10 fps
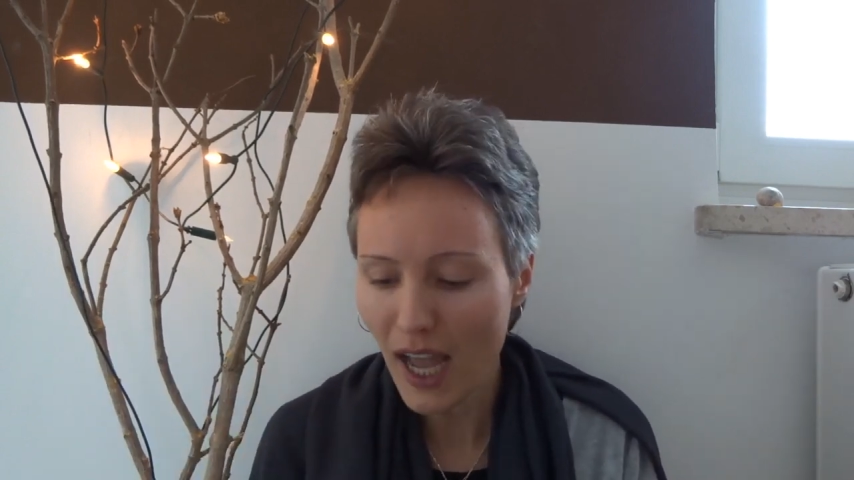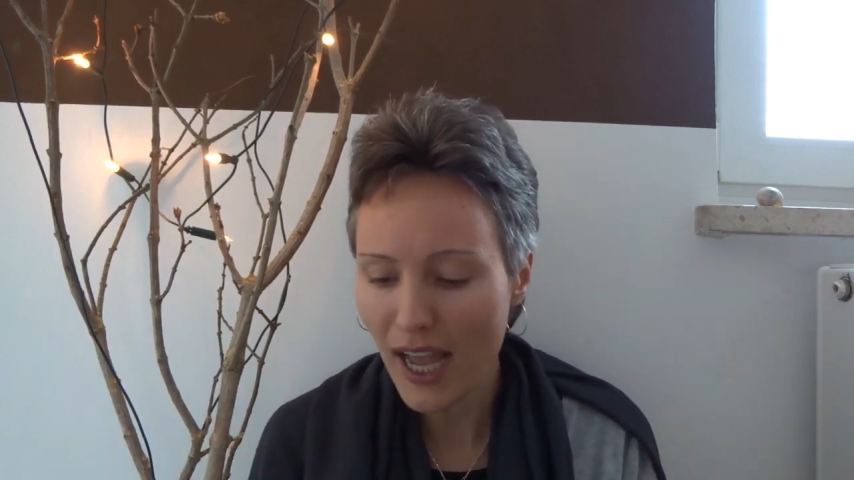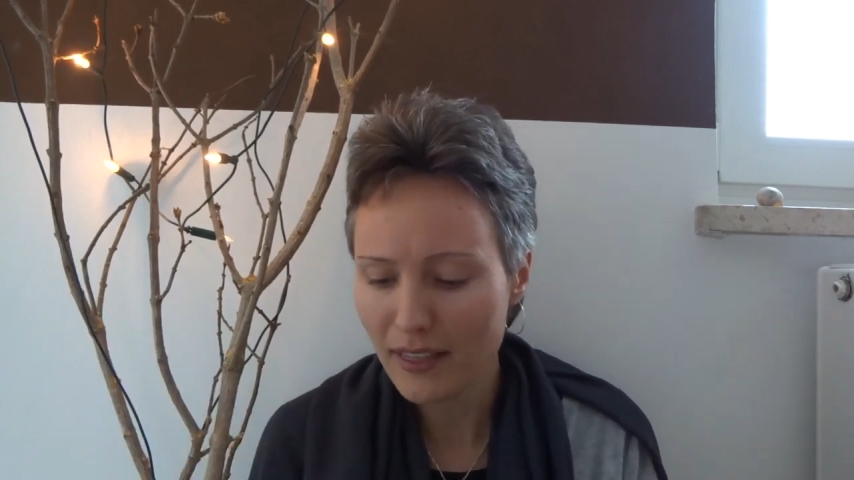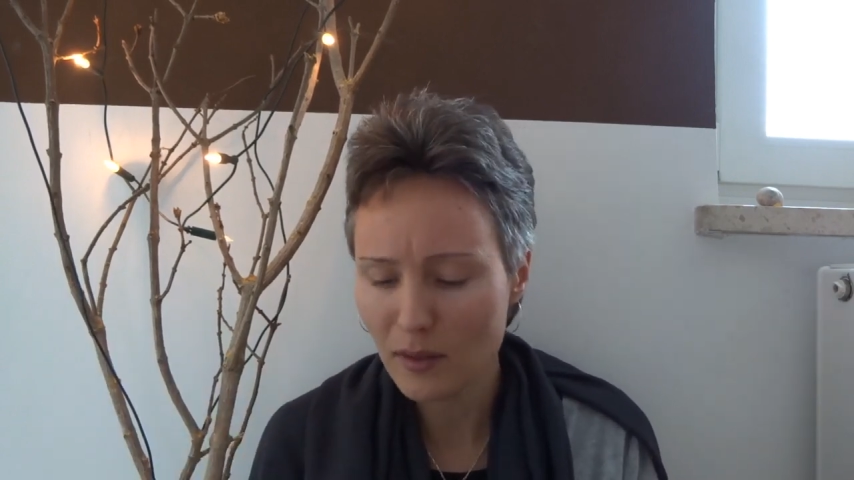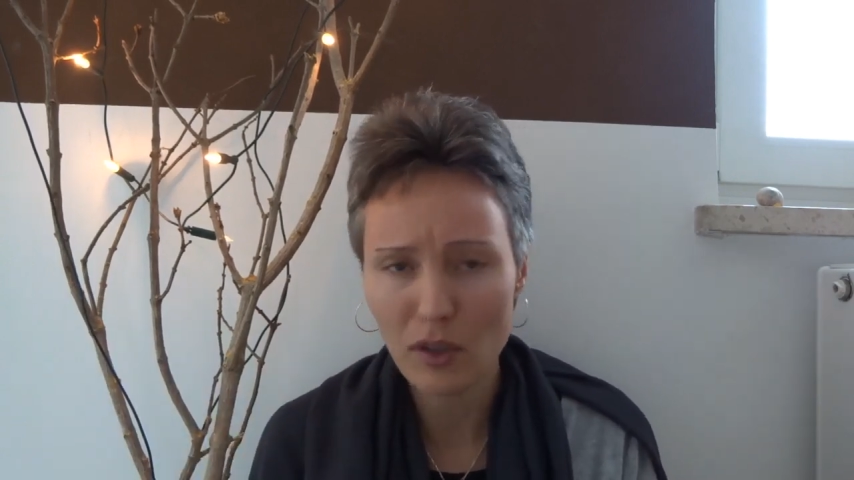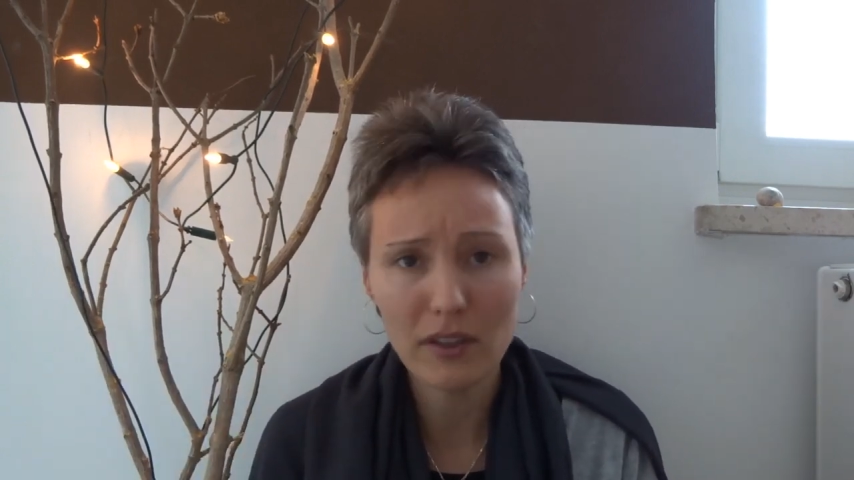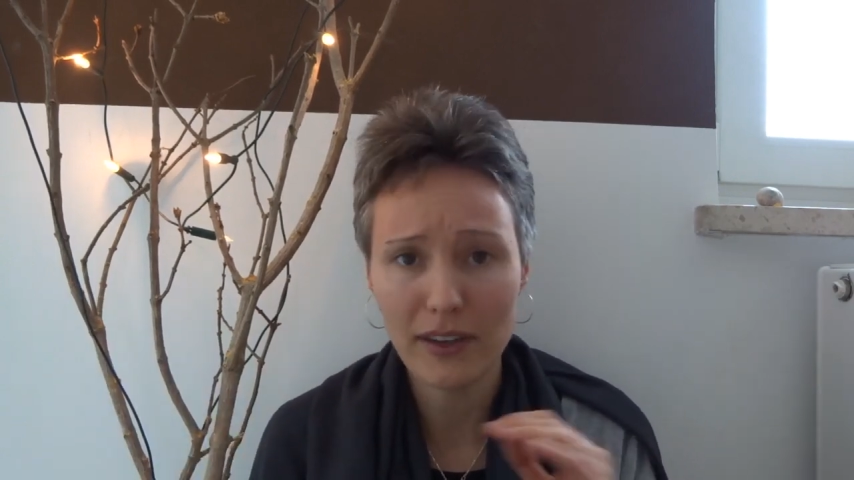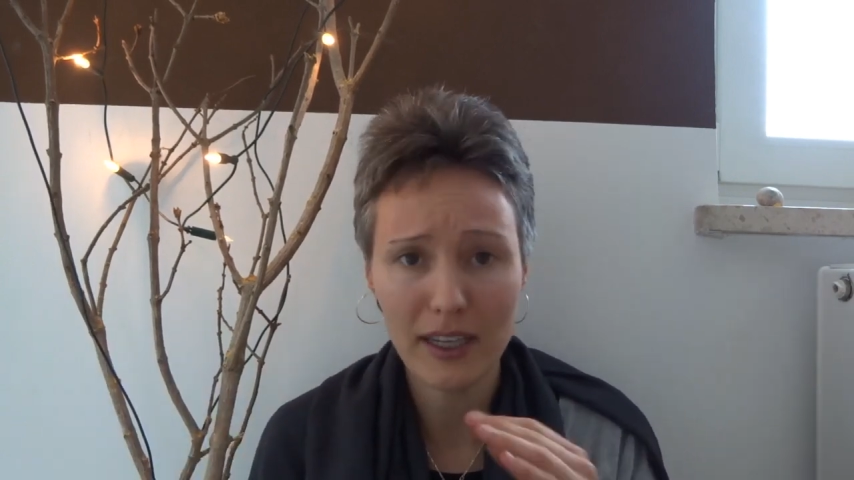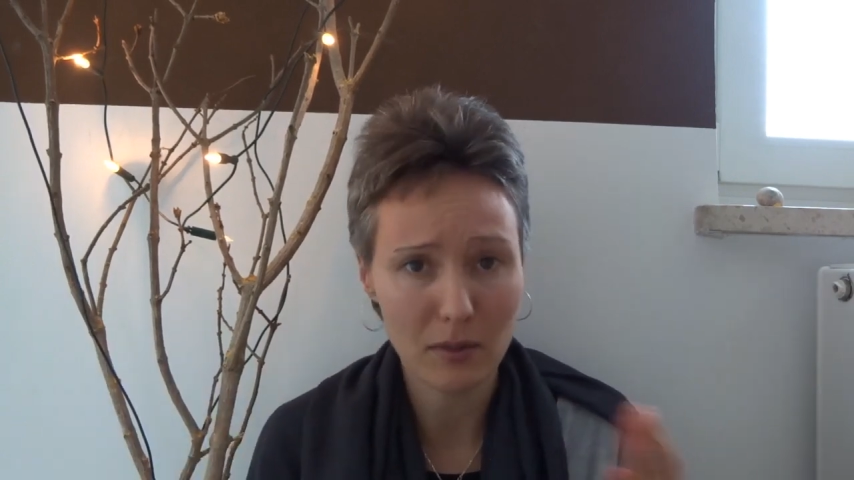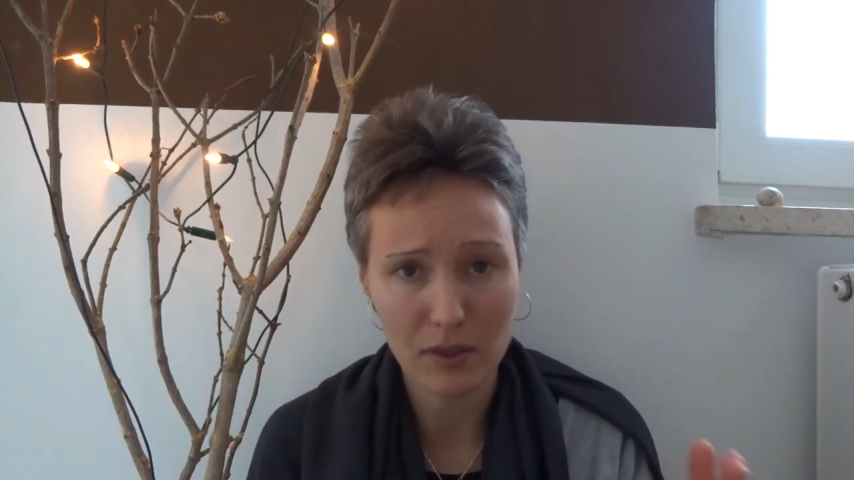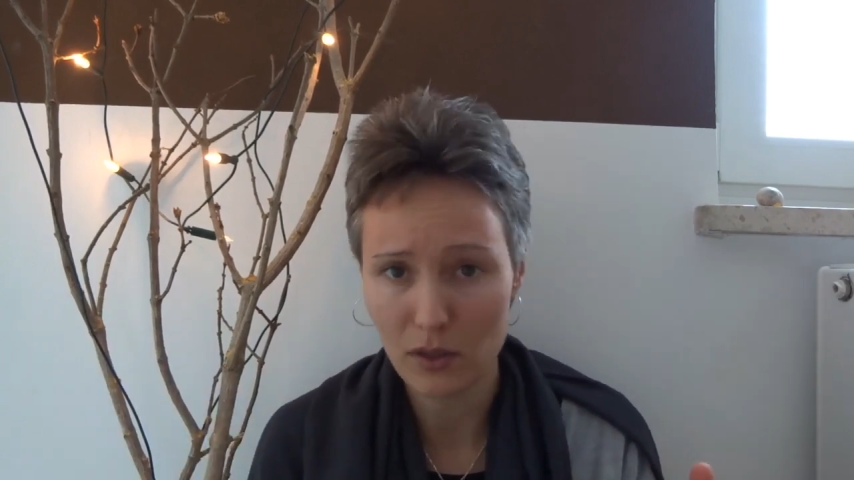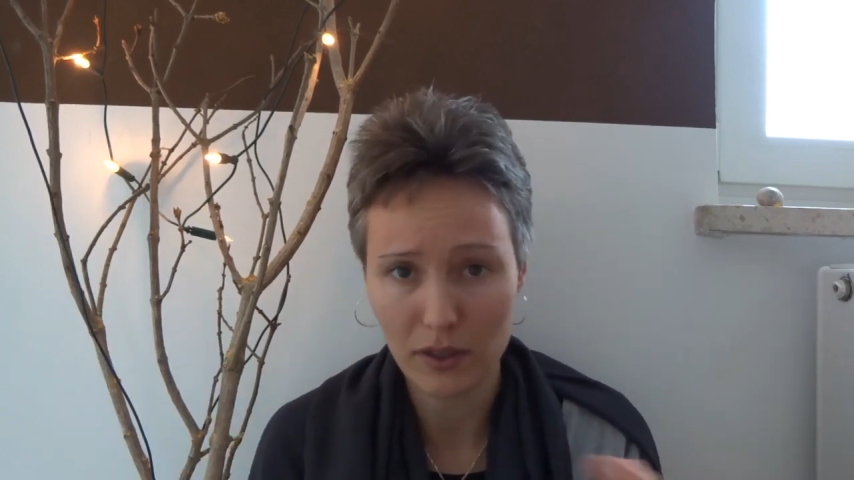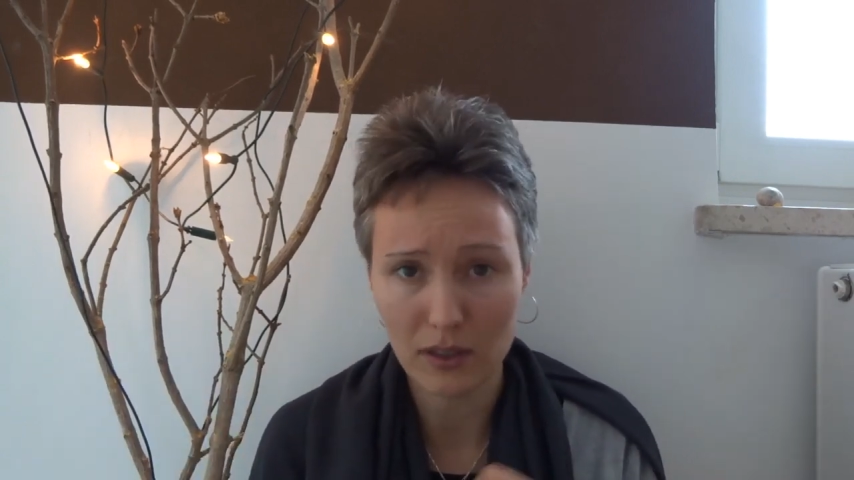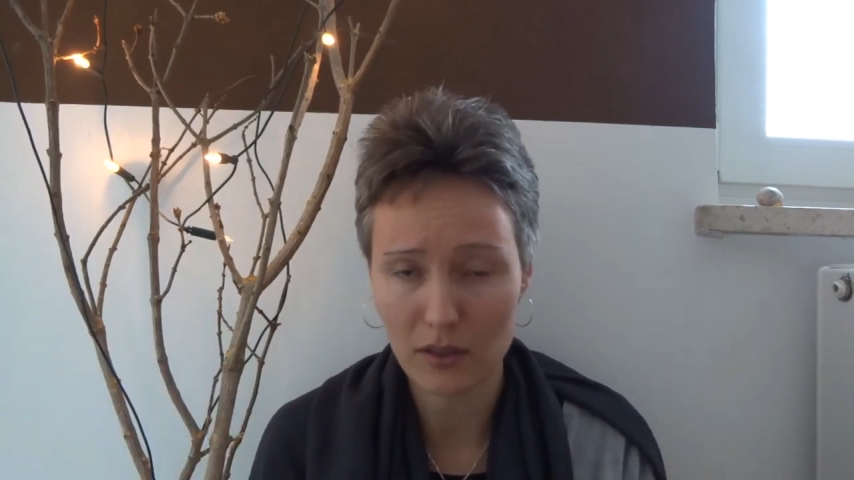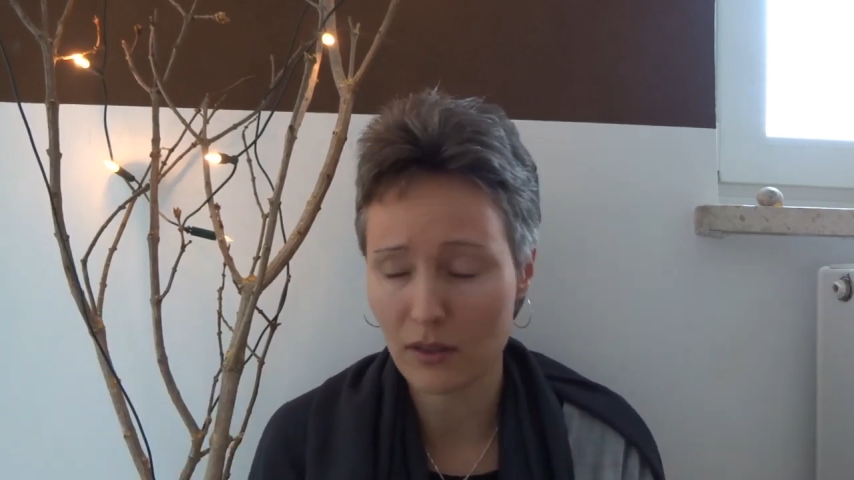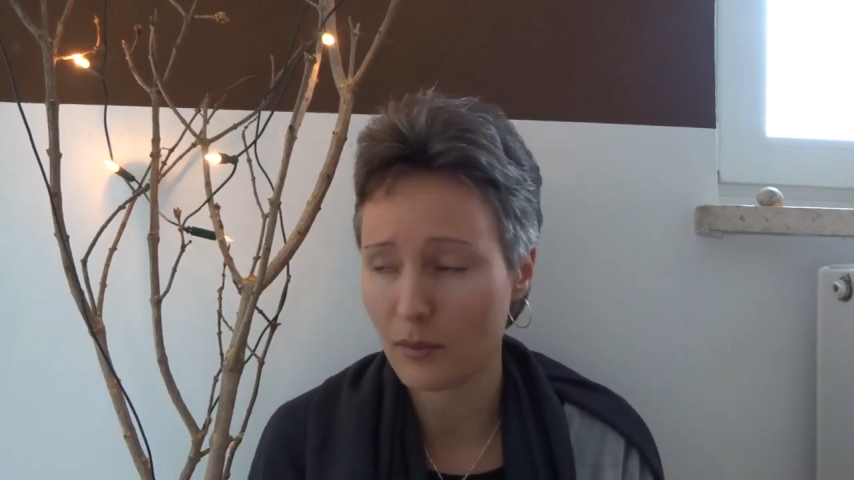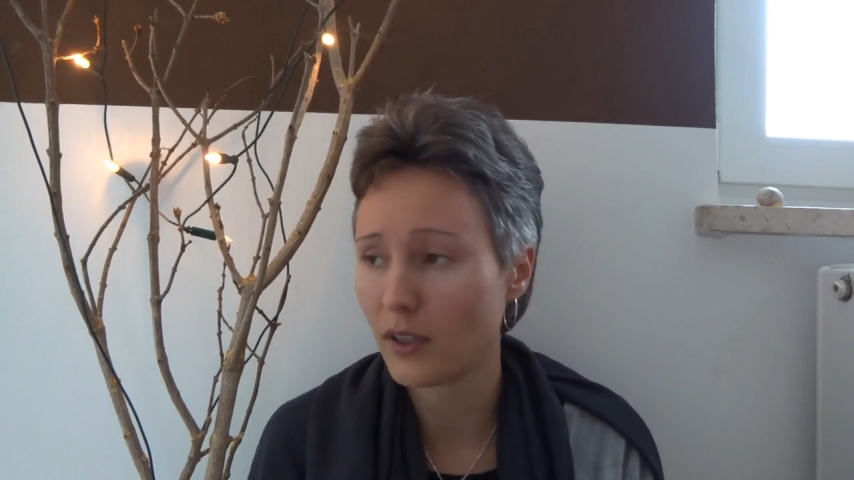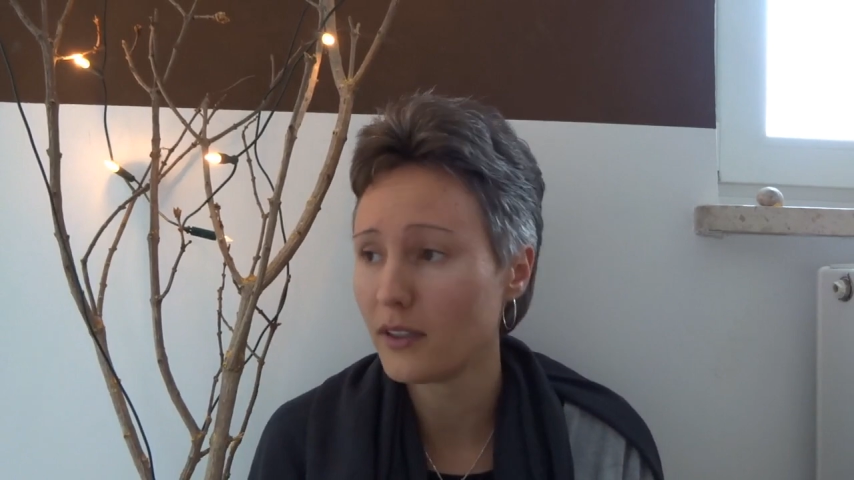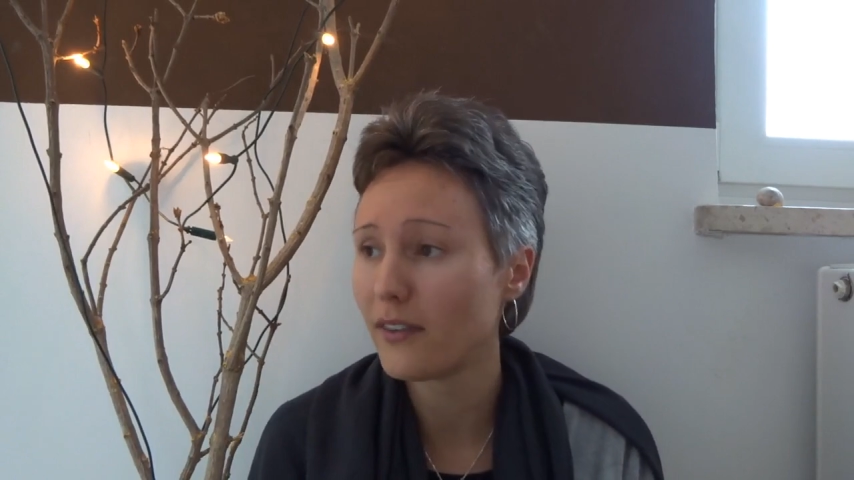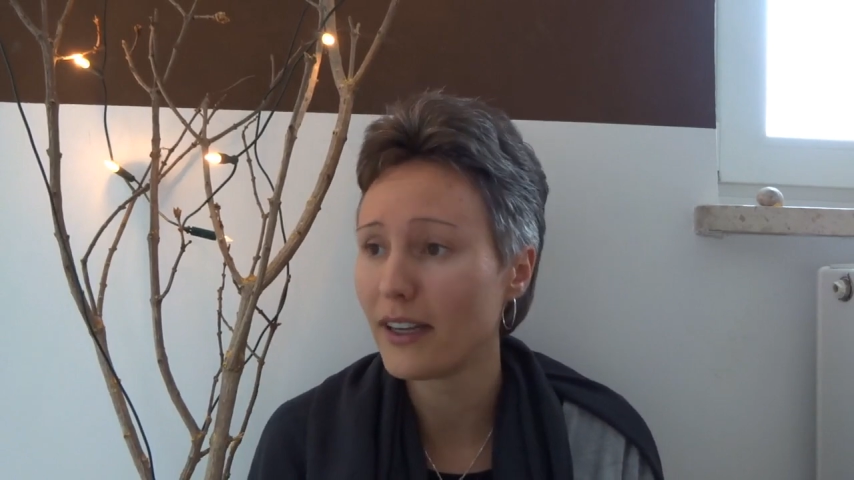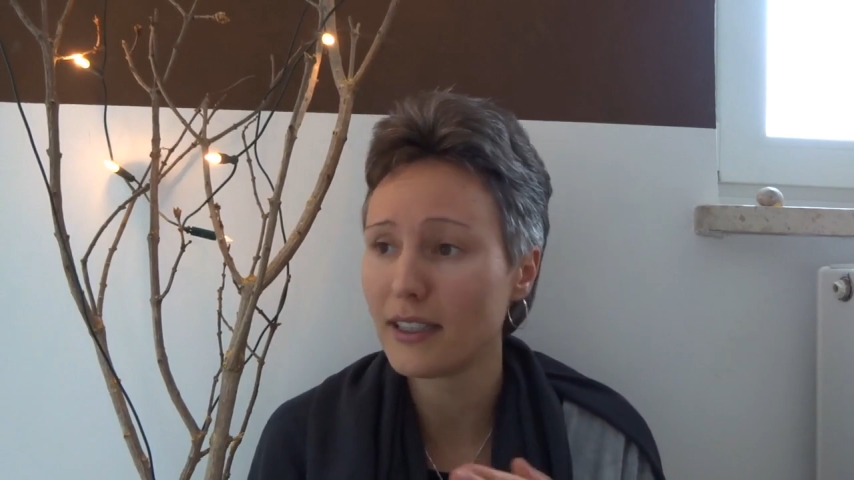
I had the Moldavite, I was talking to the Moldavite,